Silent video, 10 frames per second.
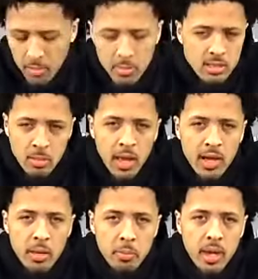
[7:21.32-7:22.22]
because I'm not
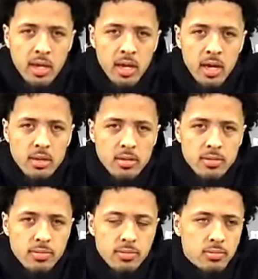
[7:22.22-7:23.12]
in the NBA yet.
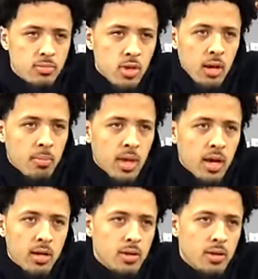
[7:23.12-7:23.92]
No, I'm not